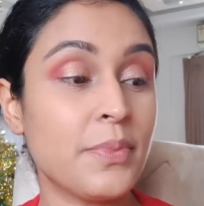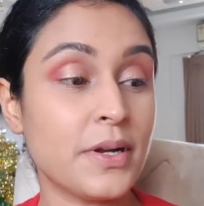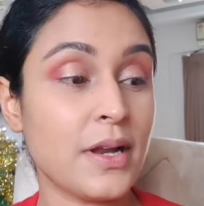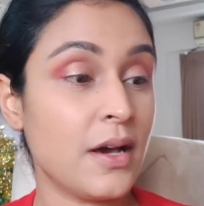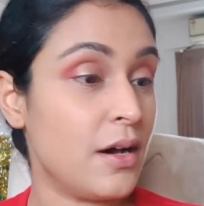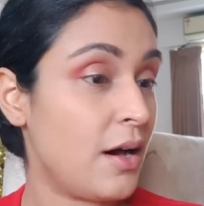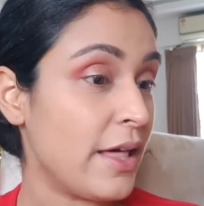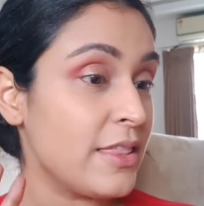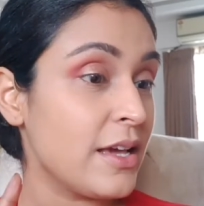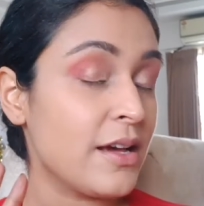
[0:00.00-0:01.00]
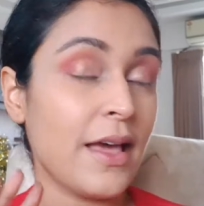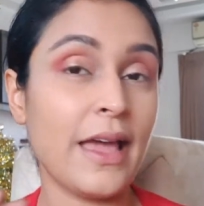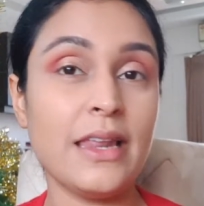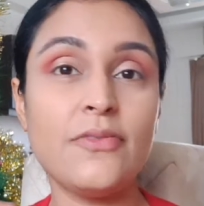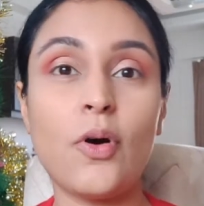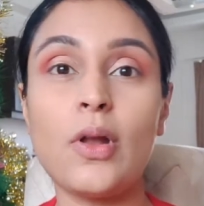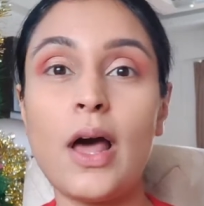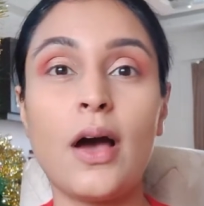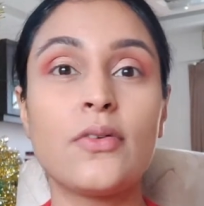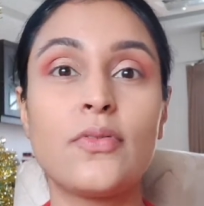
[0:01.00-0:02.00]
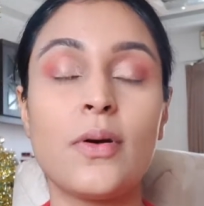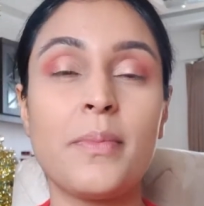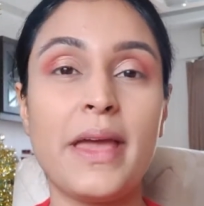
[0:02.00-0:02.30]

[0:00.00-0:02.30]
But I think any fallout from